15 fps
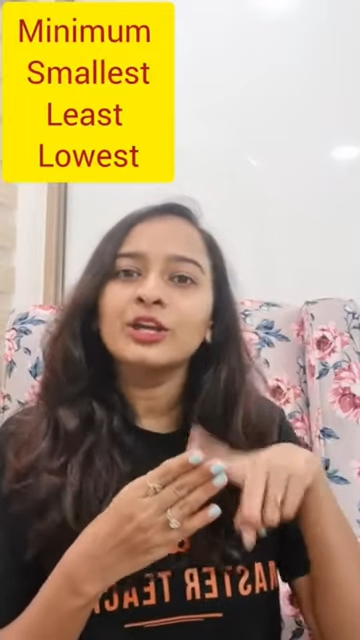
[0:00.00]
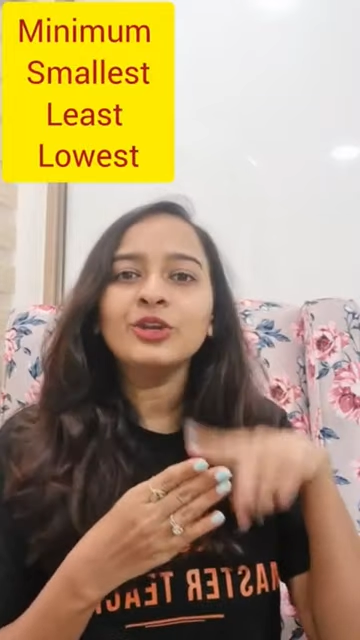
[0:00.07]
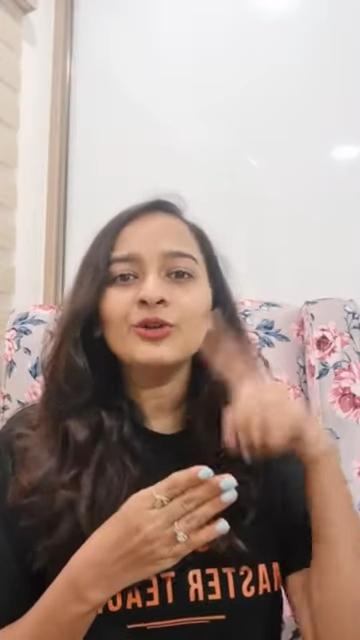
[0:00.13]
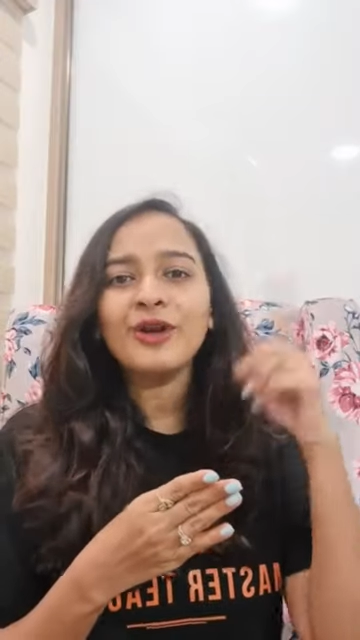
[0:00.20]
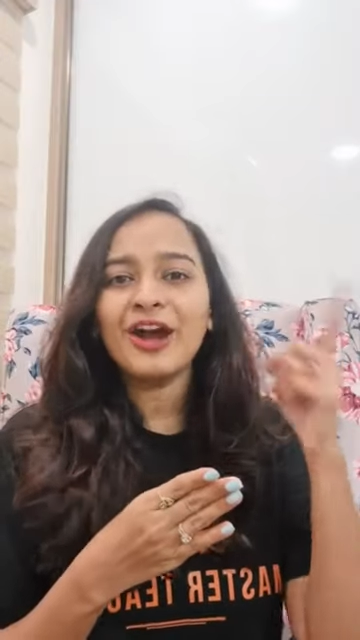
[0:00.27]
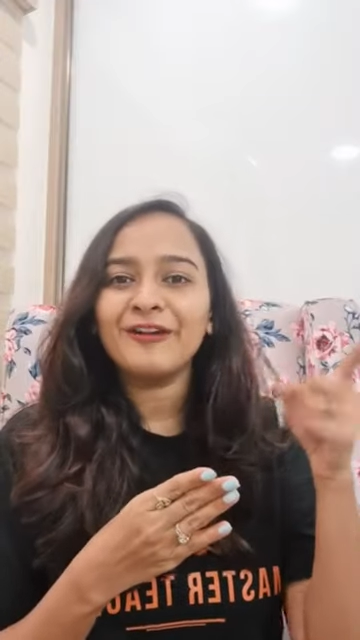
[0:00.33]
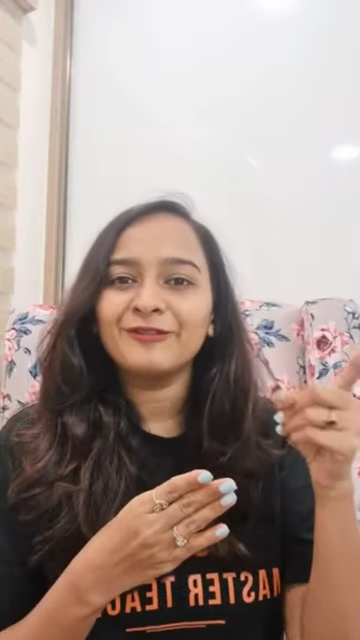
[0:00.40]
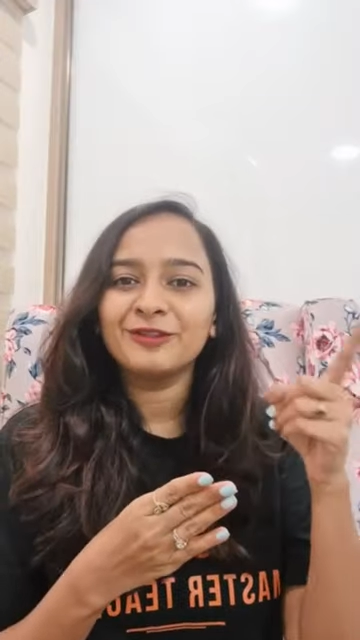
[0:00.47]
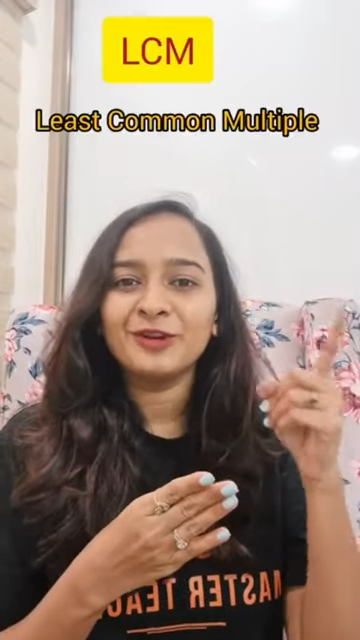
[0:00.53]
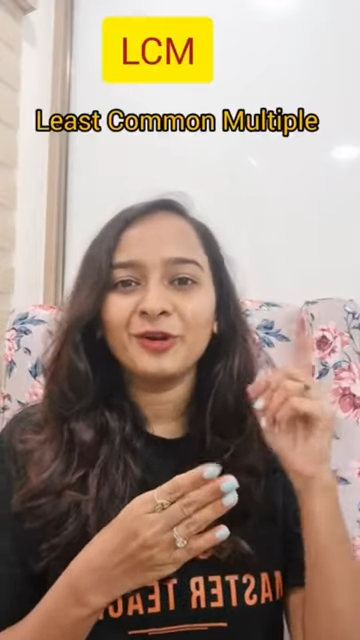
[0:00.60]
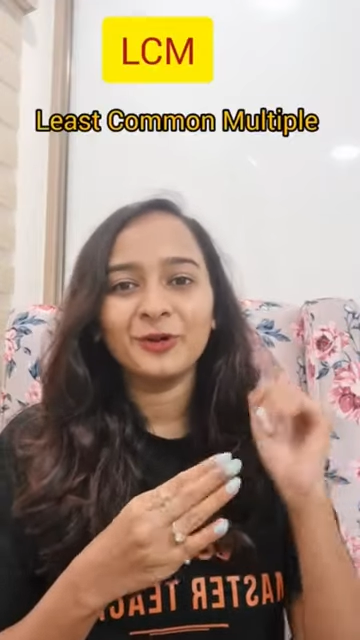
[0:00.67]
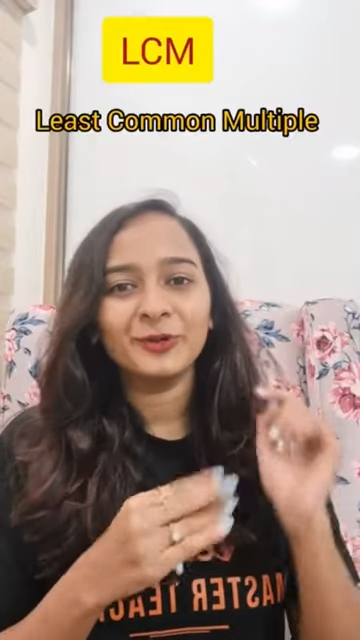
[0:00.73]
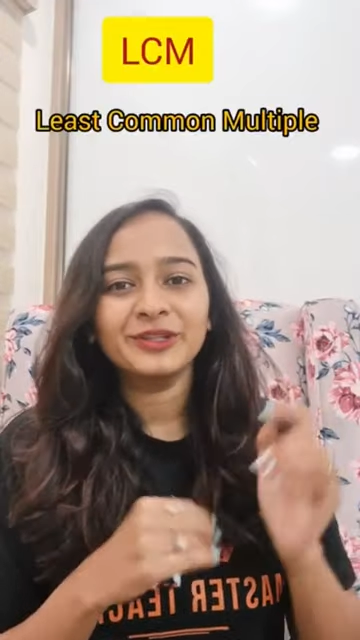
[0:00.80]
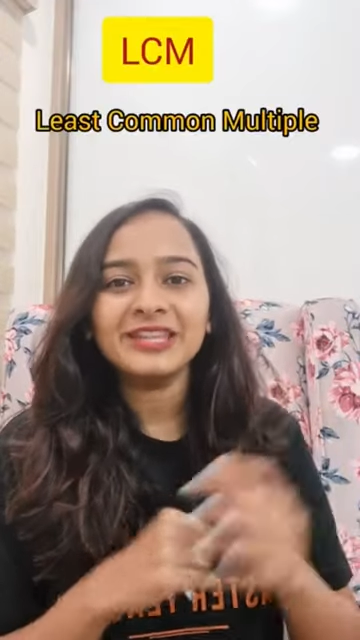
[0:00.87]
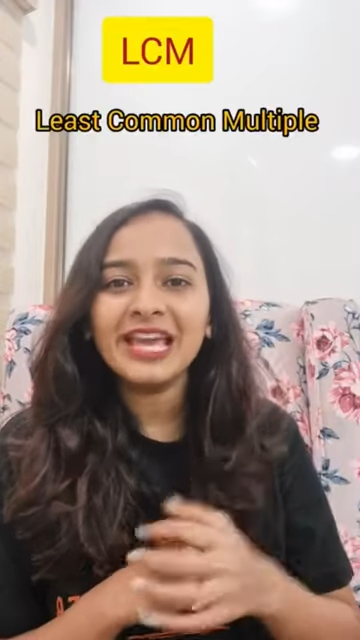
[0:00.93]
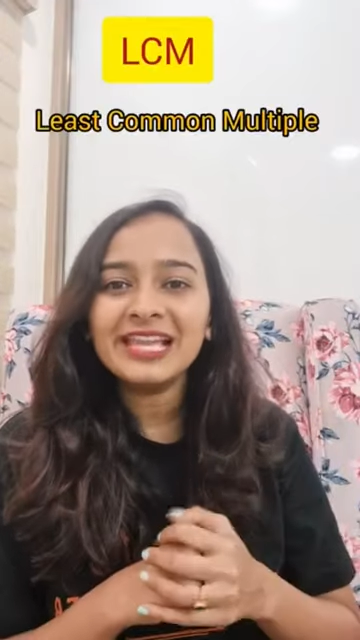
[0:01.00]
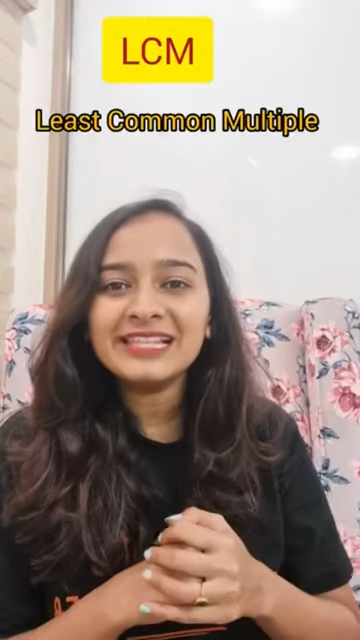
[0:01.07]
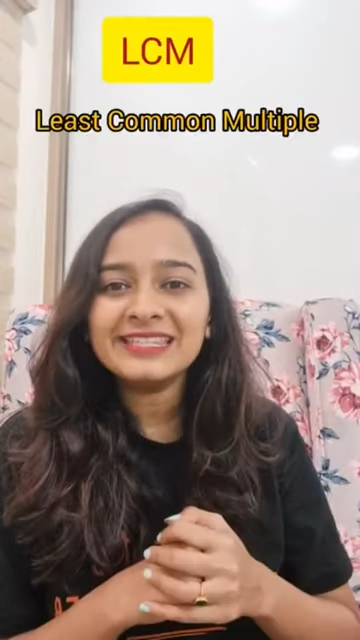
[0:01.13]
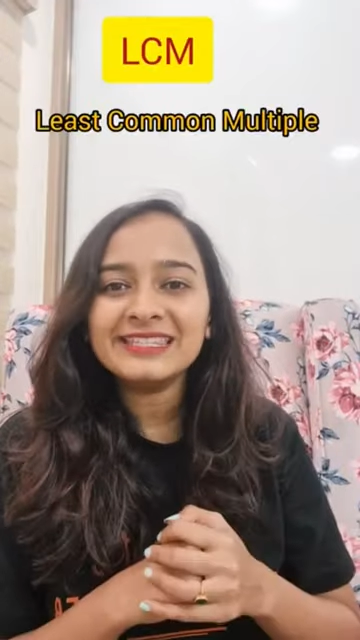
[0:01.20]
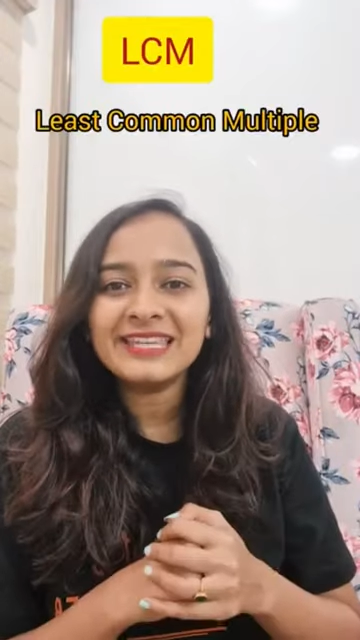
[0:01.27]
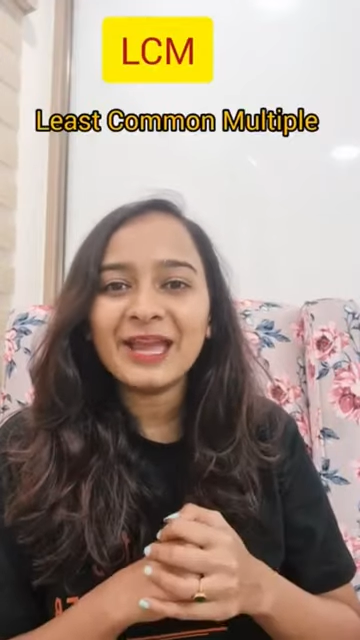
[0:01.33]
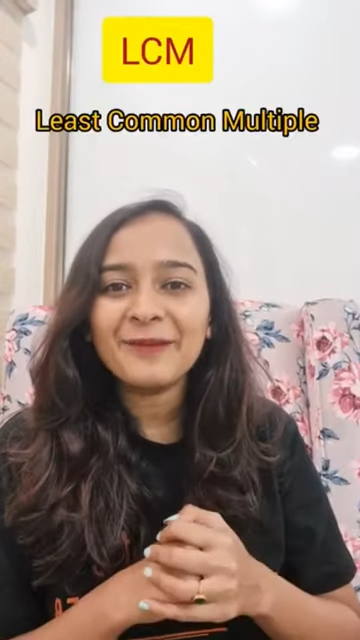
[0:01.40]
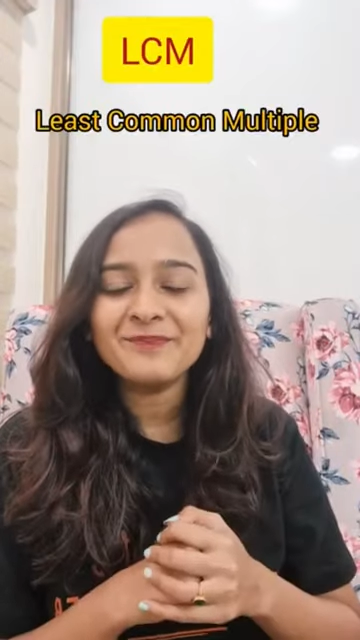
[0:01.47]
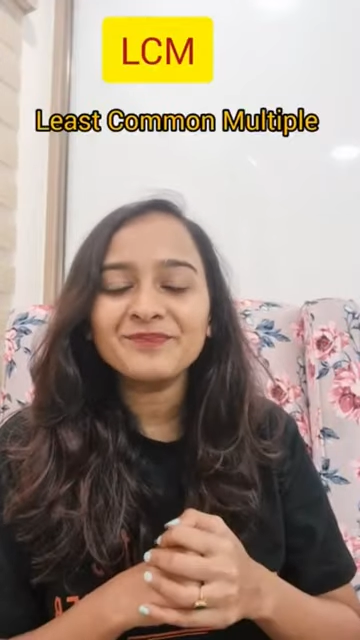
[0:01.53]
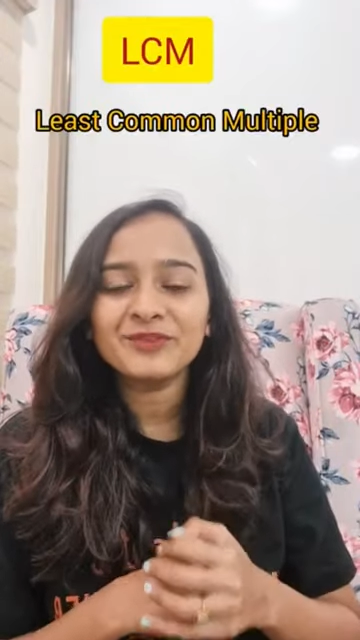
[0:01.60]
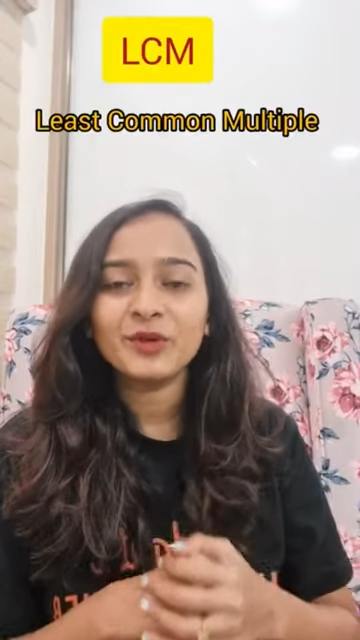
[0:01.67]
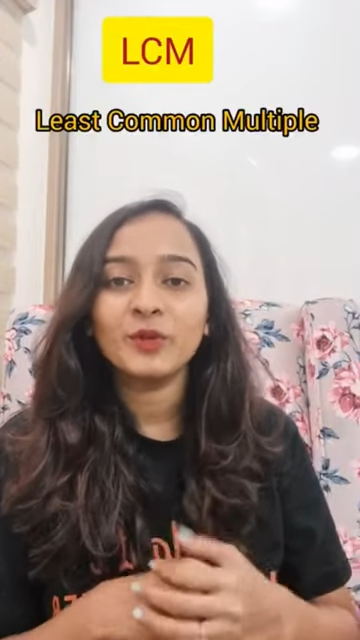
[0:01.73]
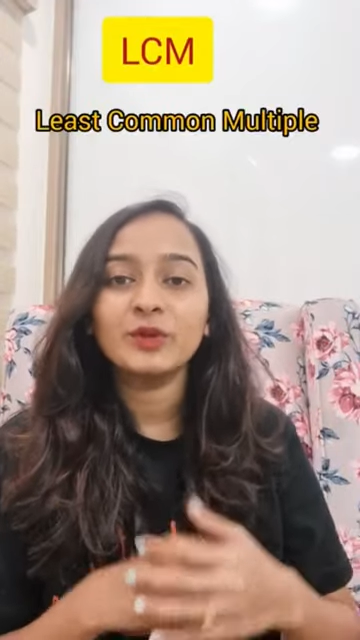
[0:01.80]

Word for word: you have to go with LCM